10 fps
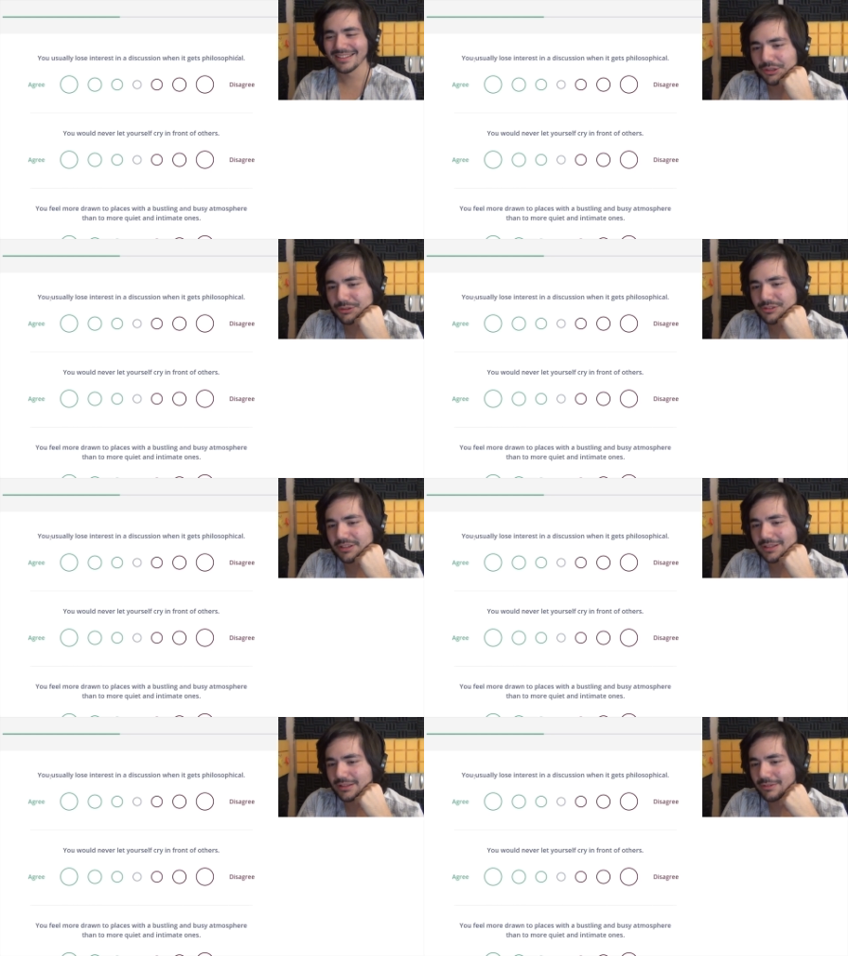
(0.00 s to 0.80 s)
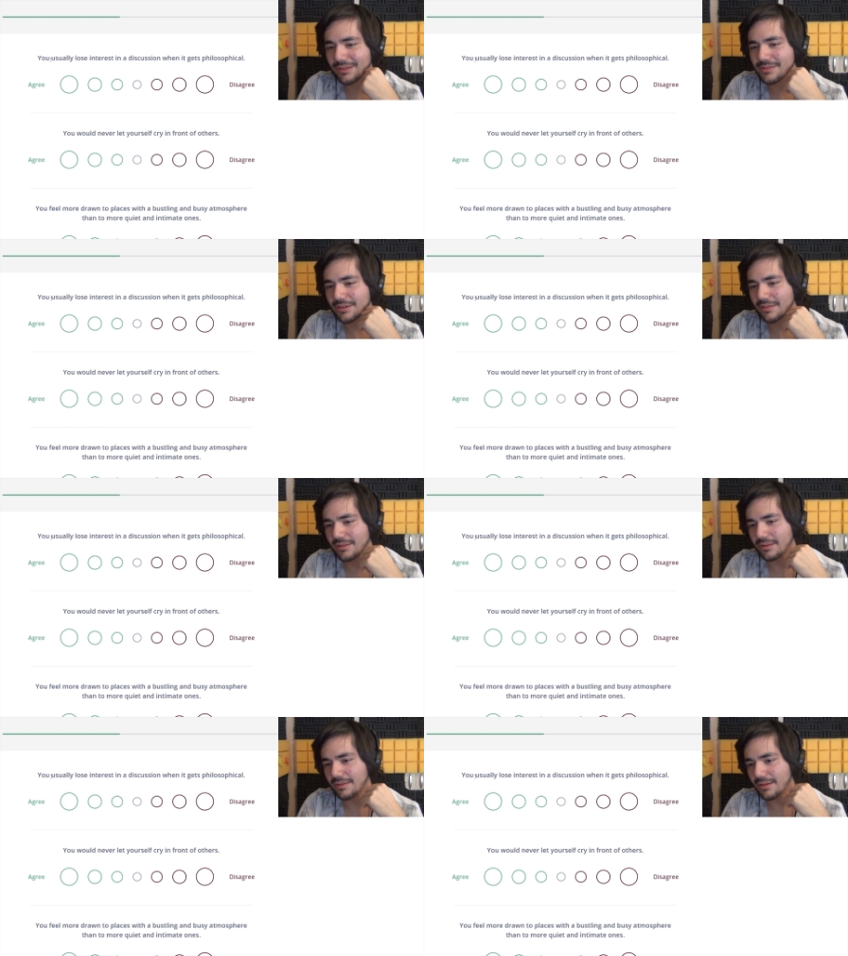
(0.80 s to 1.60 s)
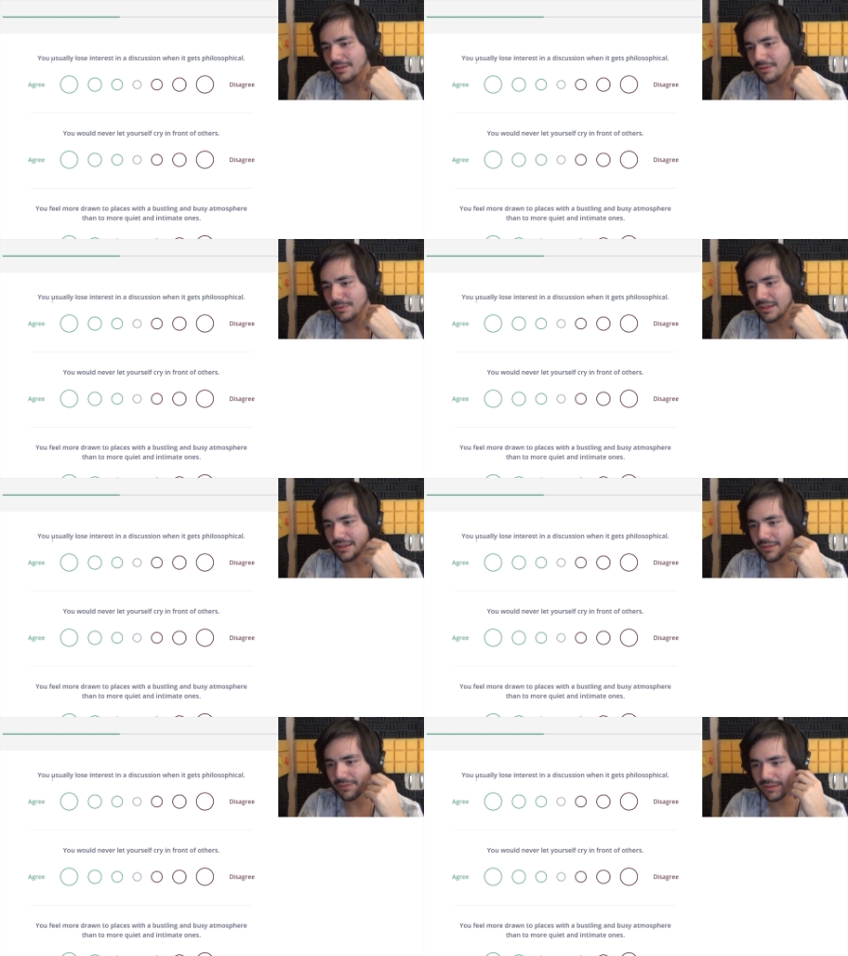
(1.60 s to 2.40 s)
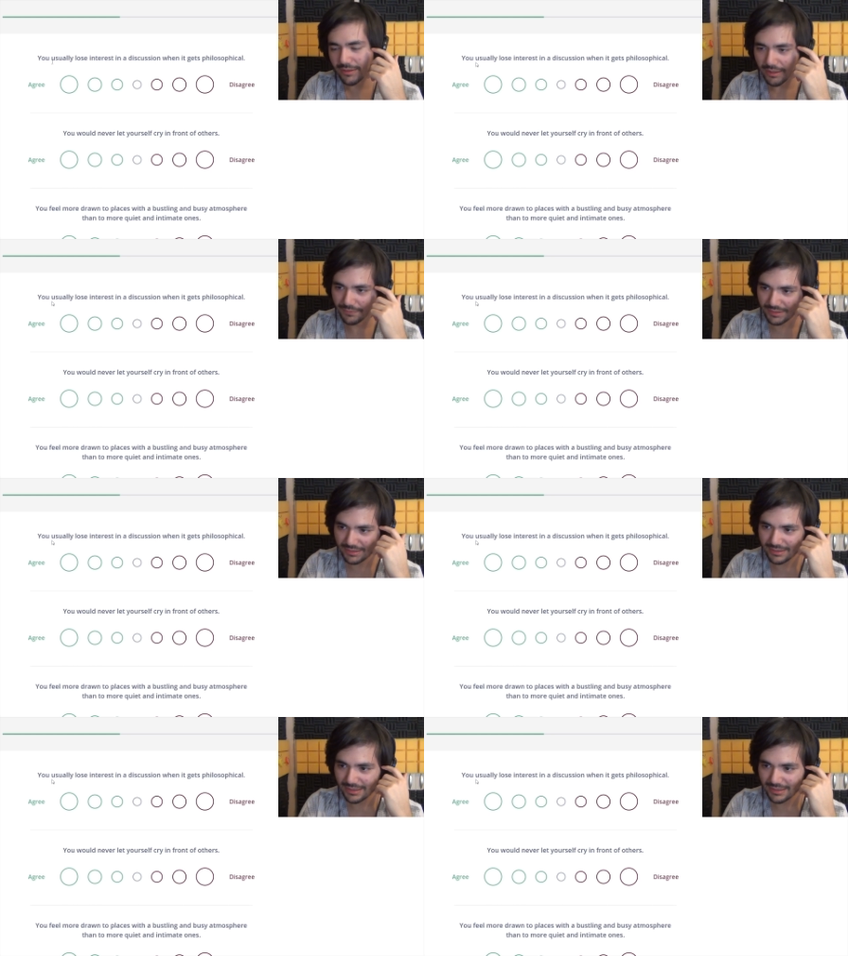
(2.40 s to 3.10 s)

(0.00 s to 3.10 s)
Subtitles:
Usually lose interest in a discussion when it gets philosophical.